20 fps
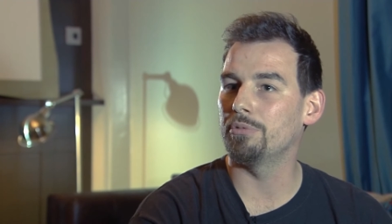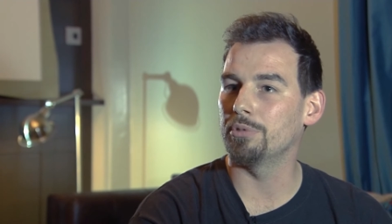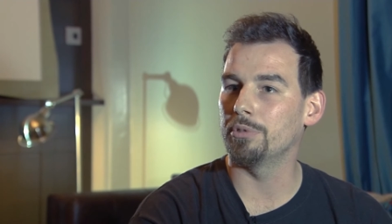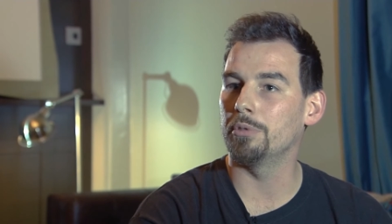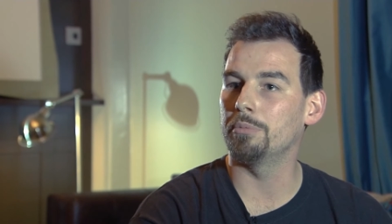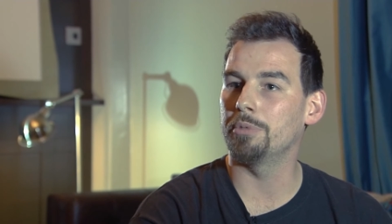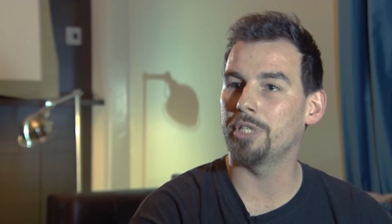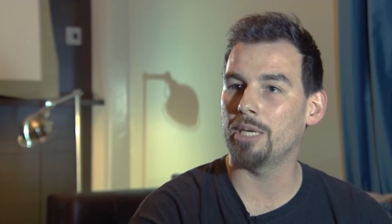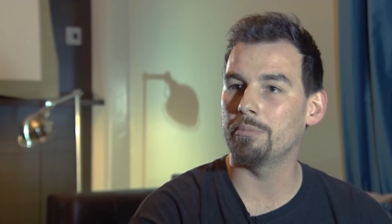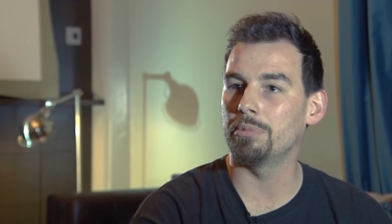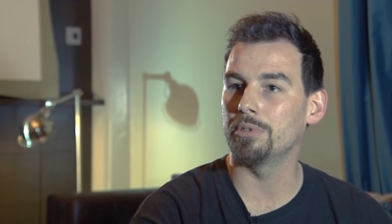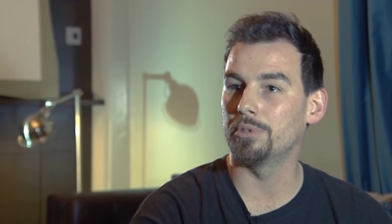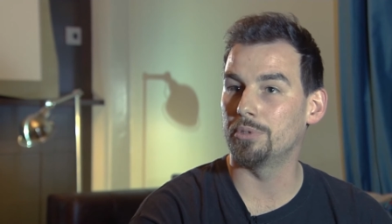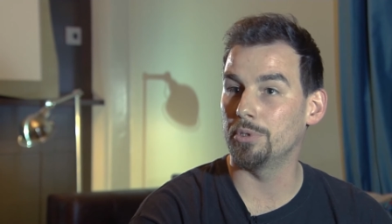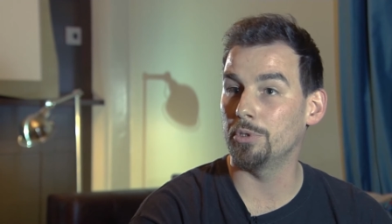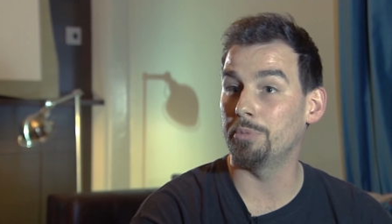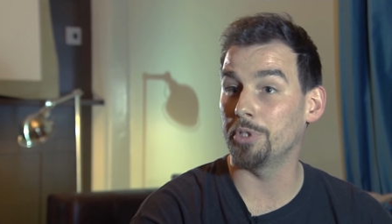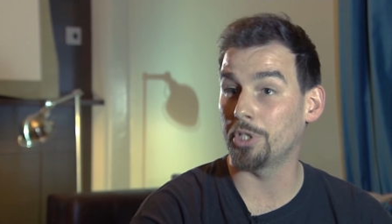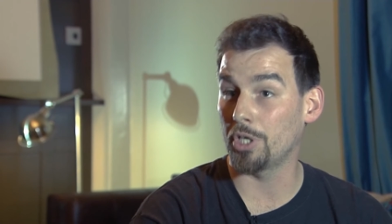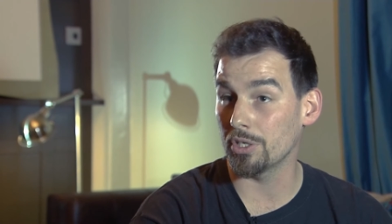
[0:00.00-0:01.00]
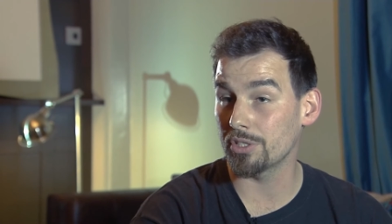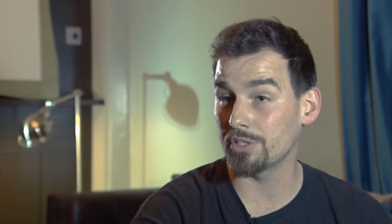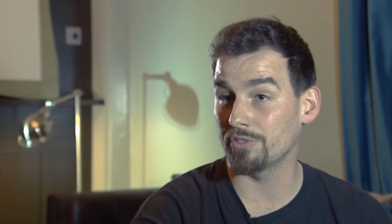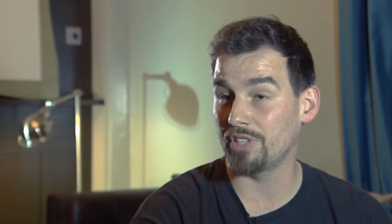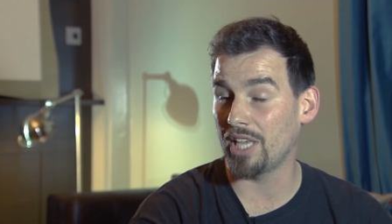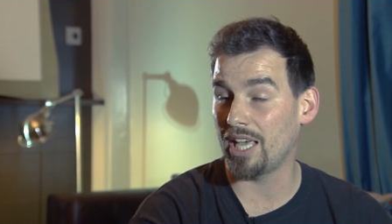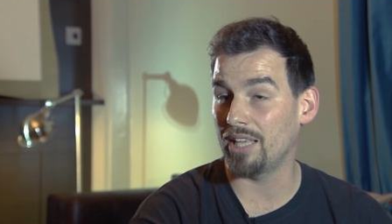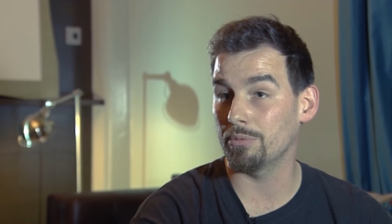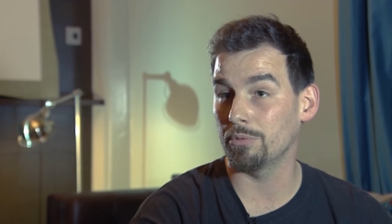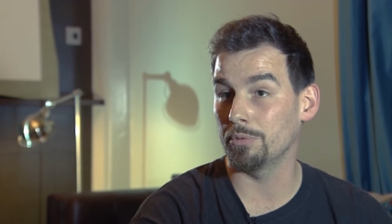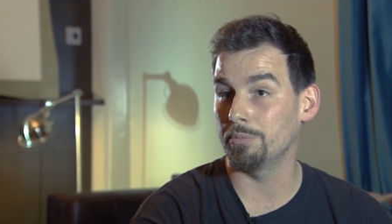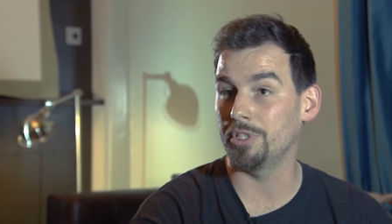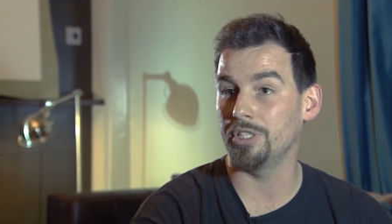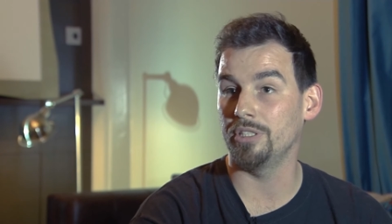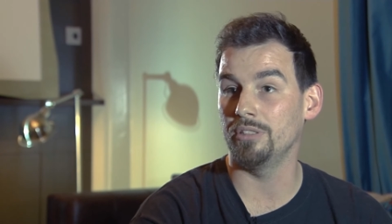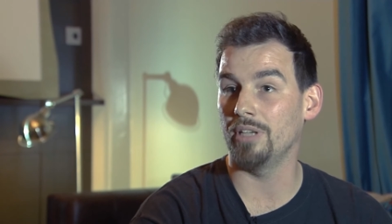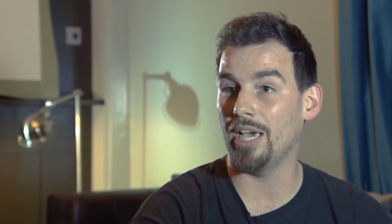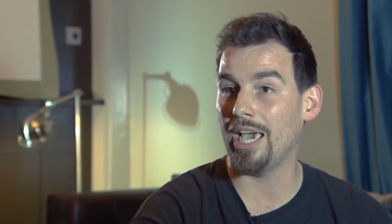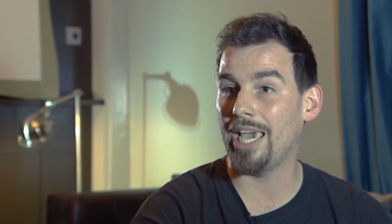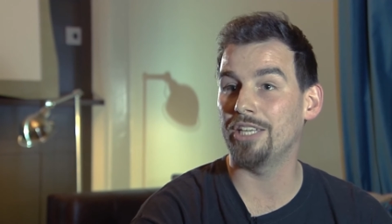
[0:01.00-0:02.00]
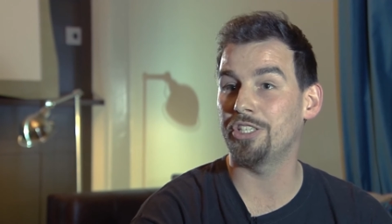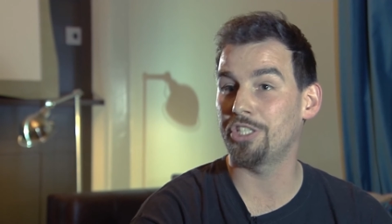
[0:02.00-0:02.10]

we will be able to do because of that will be A,